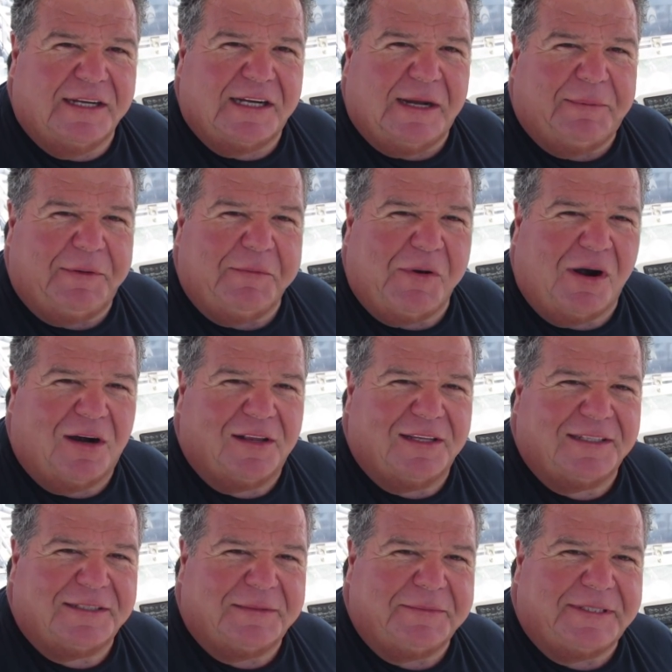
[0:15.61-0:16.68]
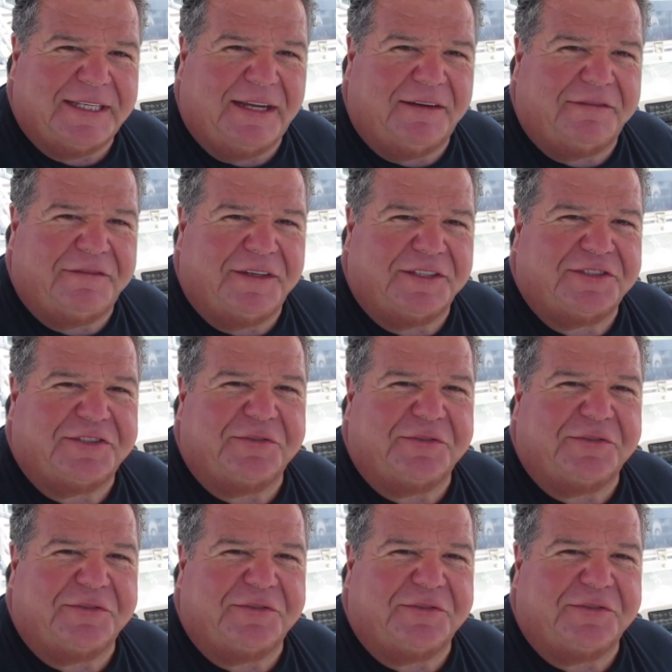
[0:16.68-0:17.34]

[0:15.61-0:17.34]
couple marlins, some sailfish,